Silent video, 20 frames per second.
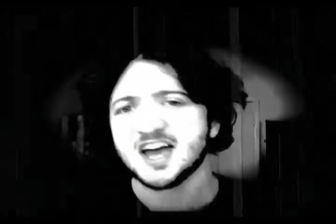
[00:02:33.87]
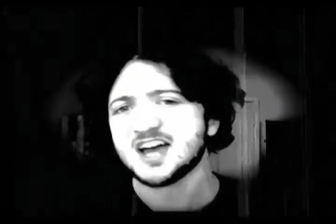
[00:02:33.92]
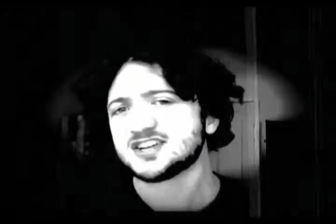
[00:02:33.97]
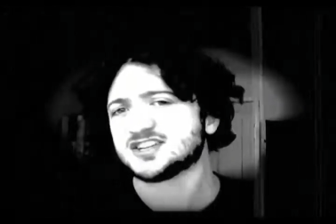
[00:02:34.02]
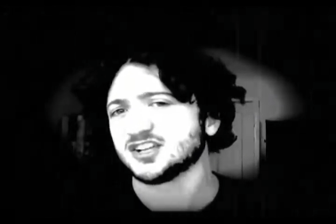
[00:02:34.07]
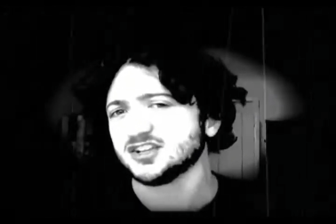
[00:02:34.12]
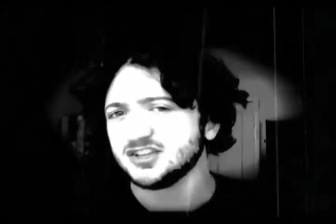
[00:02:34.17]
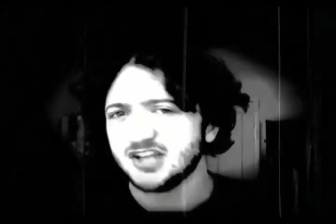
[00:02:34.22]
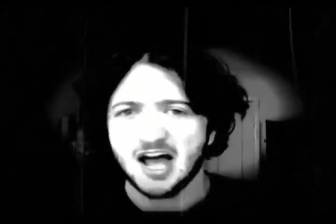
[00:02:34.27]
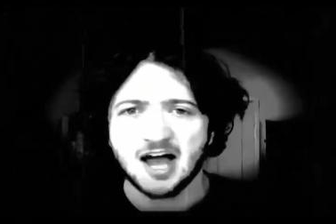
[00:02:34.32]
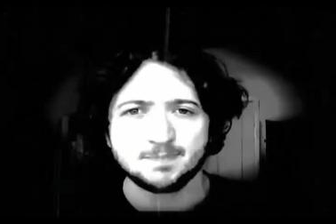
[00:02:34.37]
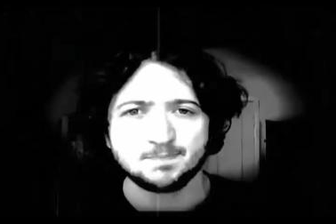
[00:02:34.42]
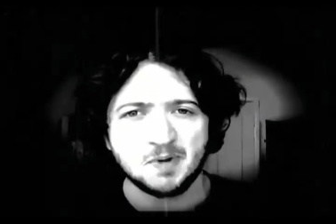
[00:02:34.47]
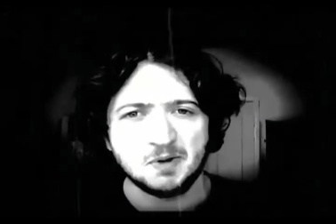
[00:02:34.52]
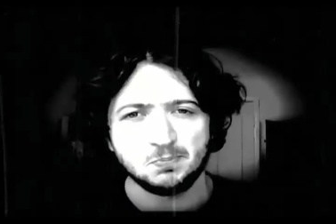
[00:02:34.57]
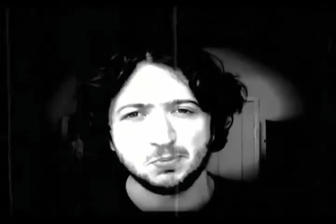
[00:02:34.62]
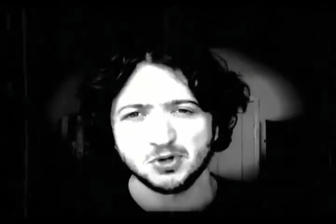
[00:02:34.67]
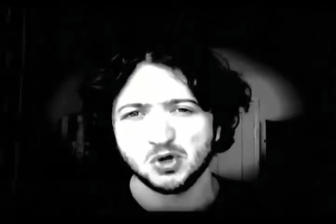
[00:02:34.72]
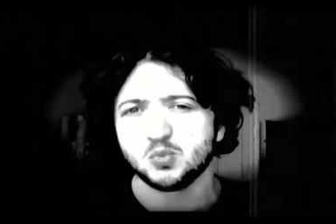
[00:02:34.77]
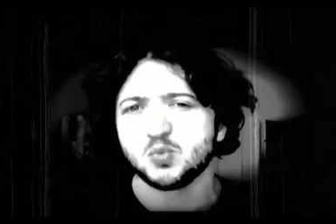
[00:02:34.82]
to lock
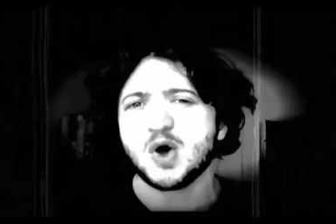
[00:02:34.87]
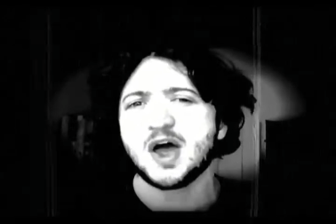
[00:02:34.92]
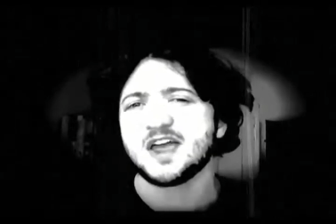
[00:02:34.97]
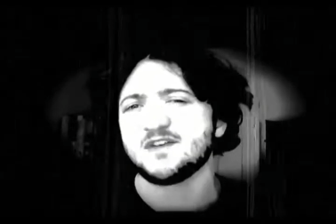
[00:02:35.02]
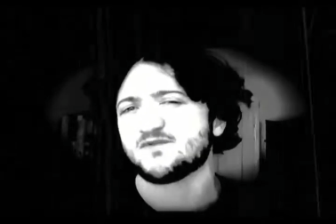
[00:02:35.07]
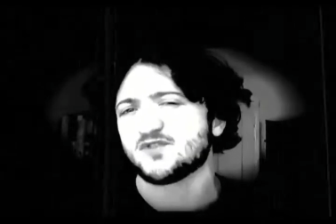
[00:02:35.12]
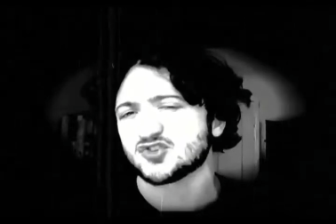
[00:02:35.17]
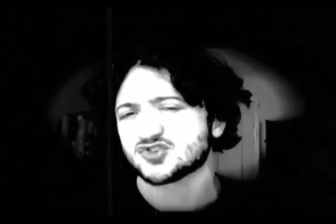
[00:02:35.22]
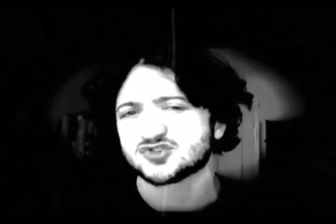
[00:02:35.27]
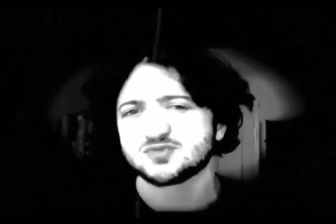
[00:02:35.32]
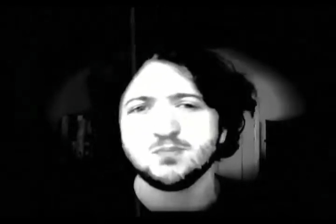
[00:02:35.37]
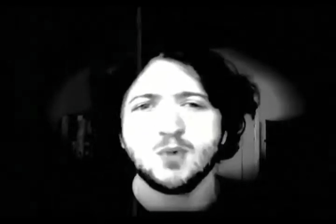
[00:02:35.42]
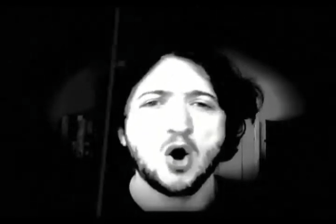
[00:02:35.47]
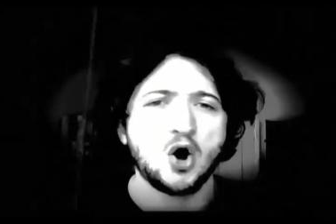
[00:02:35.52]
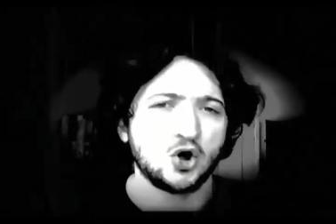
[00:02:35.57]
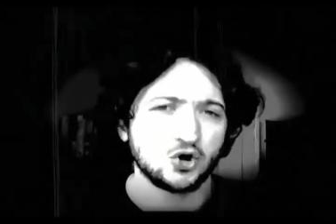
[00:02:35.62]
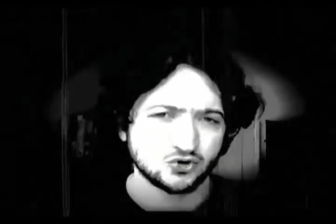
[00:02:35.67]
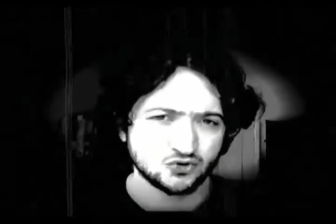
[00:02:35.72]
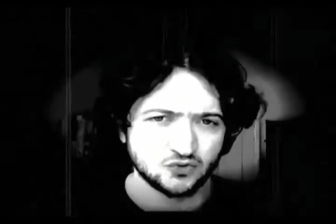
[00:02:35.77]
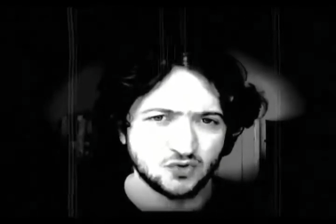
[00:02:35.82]
people away for
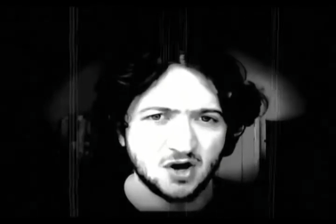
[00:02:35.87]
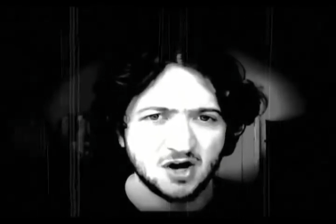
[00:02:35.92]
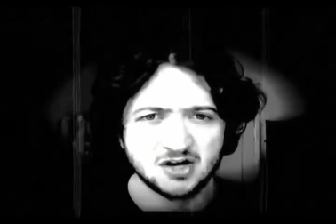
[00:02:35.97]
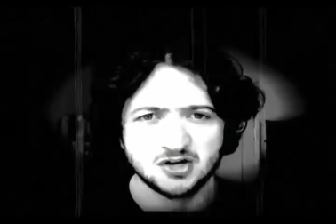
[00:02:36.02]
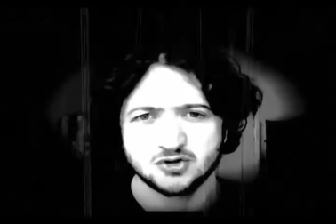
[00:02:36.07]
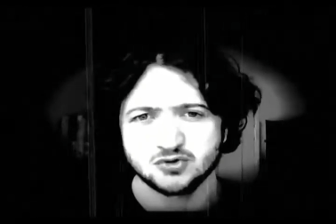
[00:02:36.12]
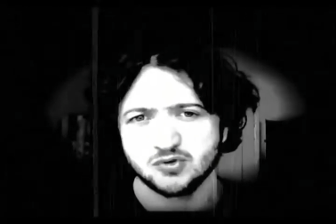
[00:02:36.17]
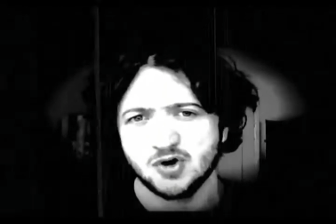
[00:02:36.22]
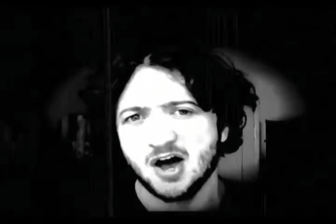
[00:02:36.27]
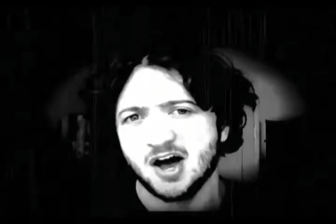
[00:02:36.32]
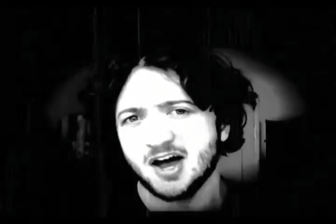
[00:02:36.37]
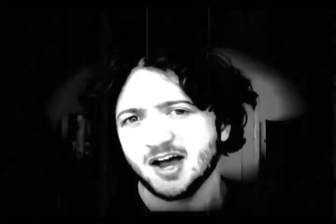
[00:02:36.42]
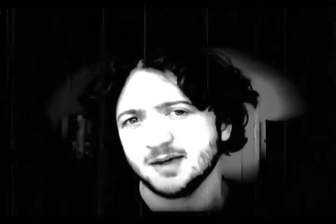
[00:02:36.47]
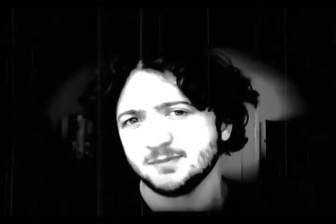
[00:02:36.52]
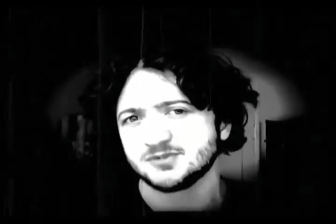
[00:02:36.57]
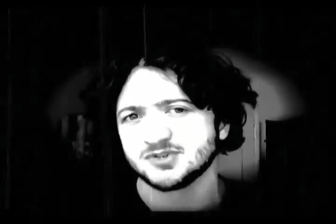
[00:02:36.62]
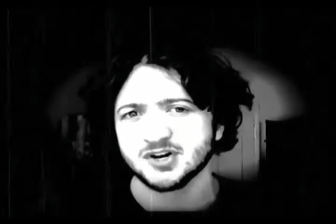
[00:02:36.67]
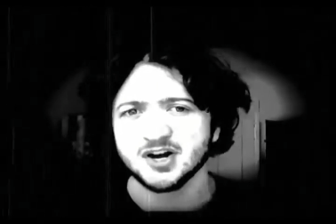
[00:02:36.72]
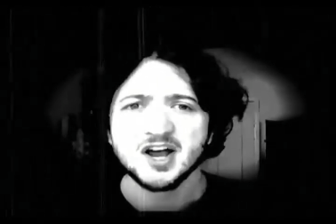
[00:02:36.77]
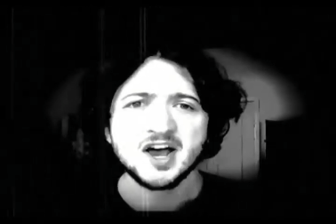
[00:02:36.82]
small drug
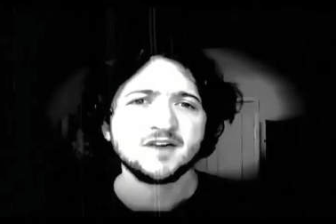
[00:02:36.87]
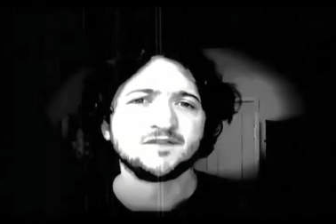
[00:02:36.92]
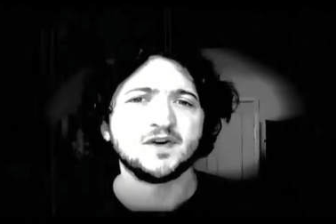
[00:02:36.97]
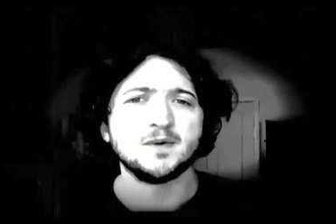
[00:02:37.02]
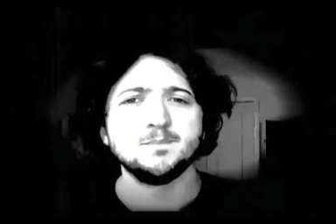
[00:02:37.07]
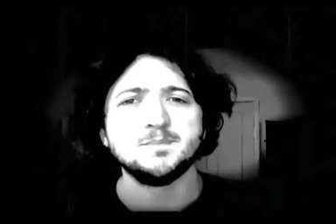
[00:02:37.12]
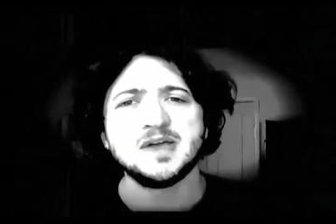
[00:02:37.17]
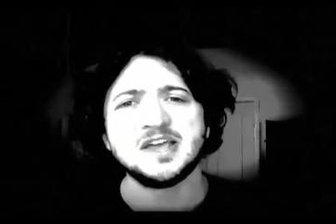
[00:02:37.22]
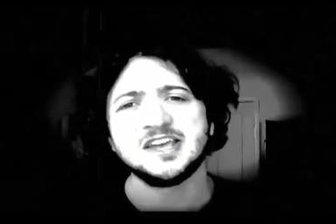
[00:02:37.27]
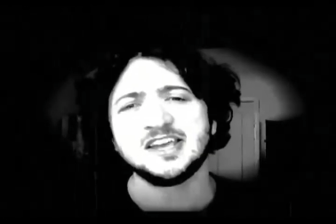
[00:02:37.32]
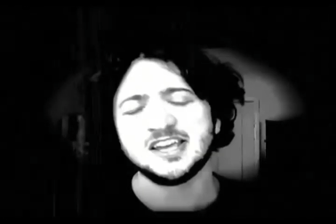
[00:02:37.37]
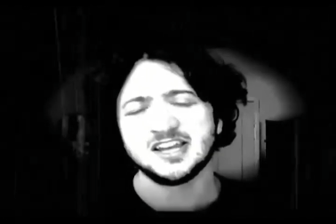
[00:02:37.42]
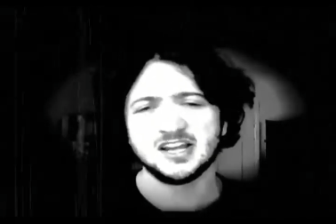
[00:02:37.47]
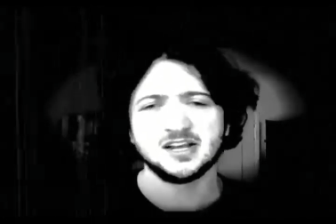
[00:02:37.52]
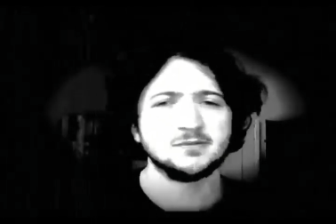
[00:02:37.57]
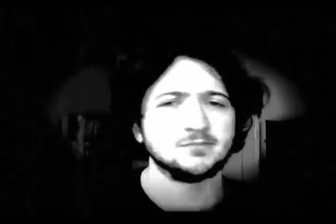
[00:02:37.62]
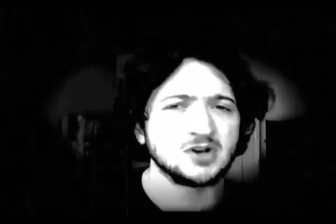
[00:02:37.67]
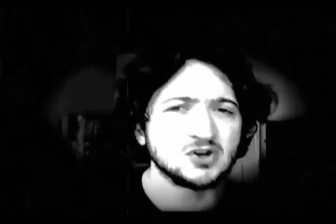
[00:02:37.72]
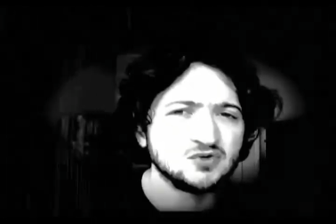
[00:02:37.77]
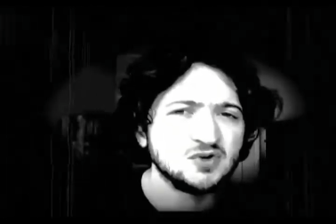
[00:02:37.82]
crimes or for being an
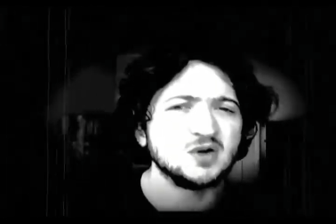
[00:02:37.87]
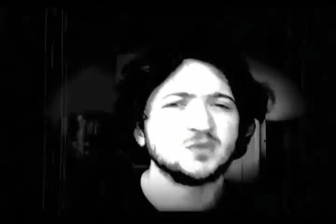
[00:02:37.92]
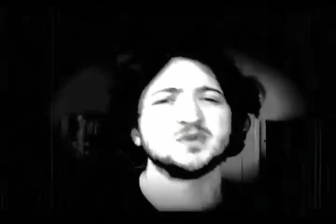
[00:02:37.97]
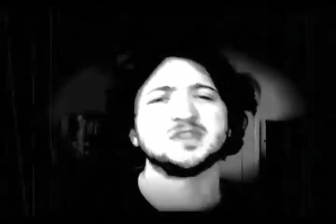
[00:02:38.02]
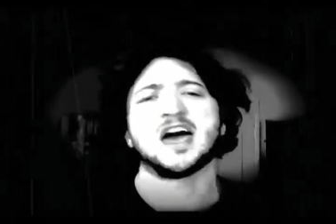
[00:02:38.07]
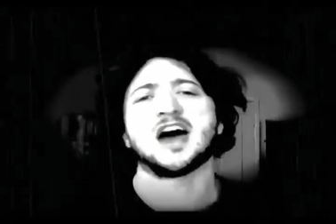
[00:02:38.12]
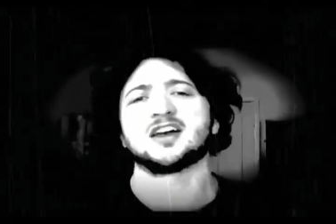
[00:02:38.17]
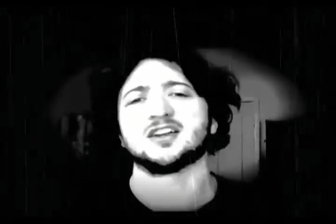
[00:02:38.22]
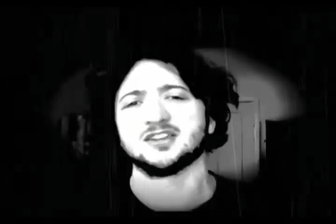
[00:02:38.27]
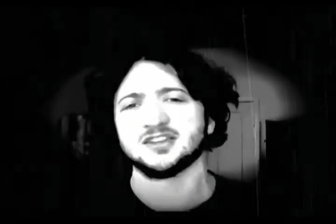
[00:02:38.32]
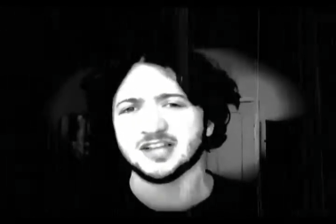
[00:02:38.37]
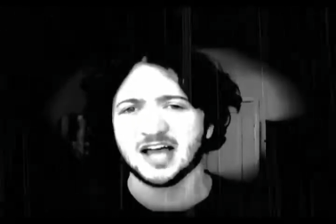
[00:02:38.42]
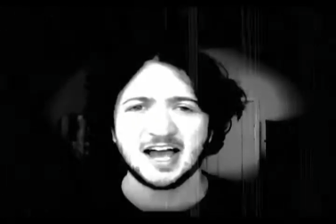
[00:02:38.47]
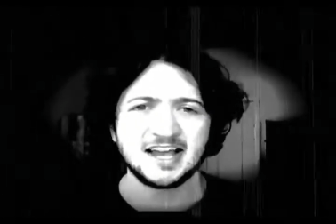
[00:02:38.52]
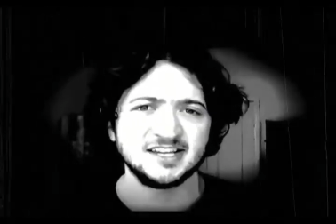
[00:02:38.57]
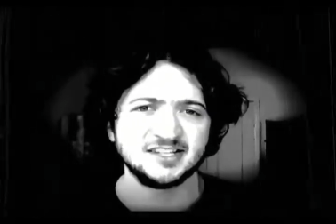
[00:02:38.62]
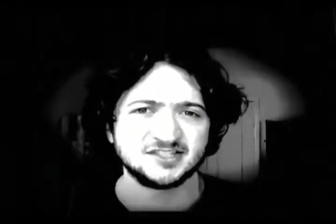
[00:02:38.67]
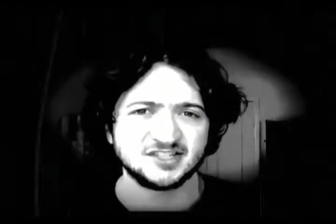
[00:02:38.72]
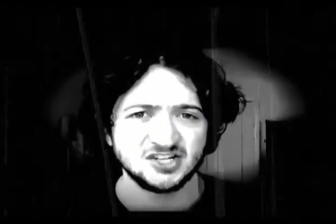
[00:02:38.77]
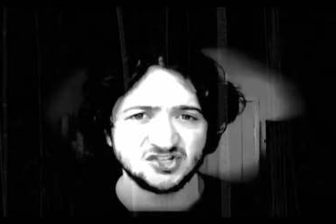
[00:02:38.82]
immigrant without a
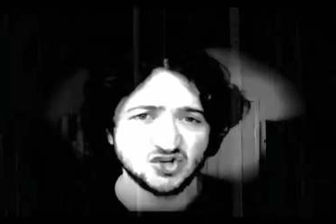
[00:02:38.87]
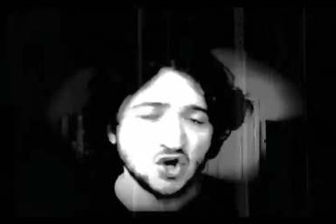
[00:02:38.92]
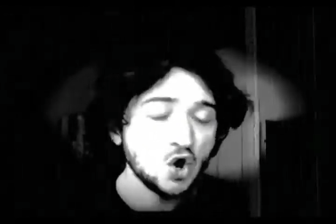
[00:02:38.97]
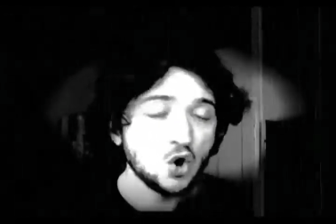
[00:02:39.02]
license,